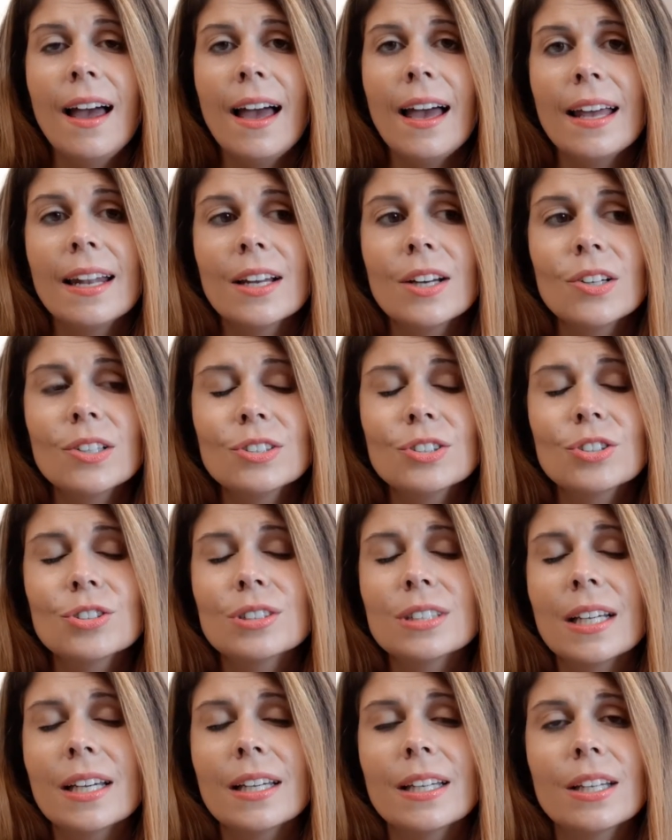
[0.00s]
And I also
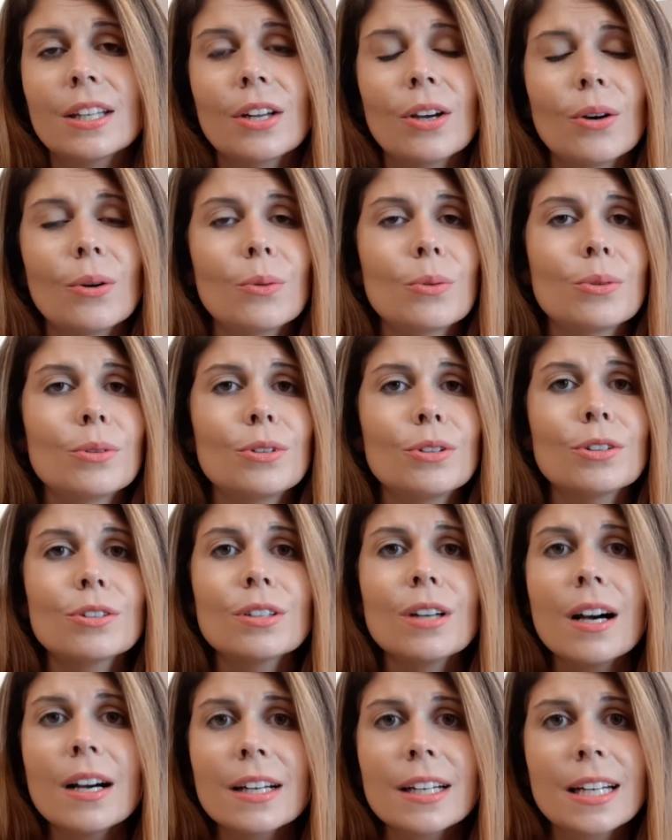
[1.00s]
say, you know, you're
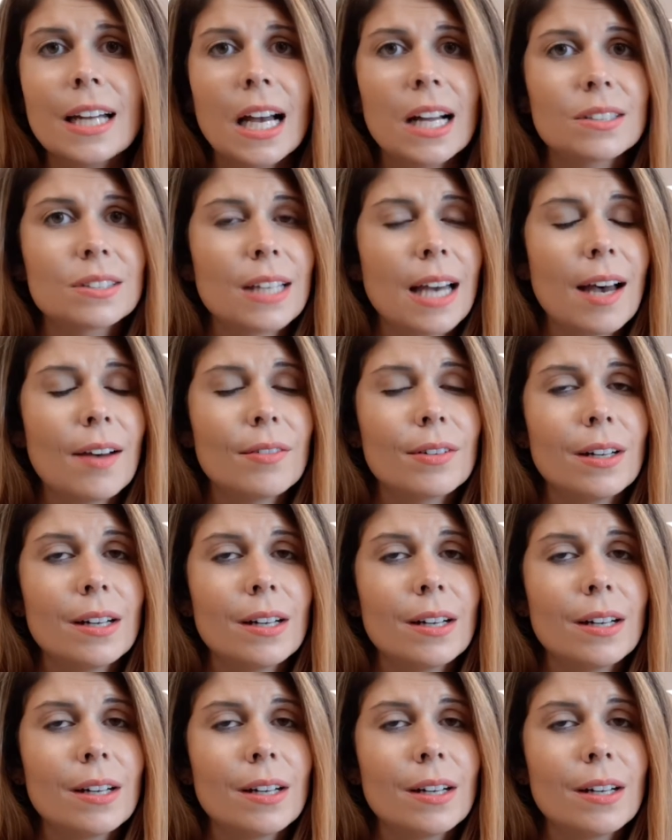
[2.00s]
not going to have to have it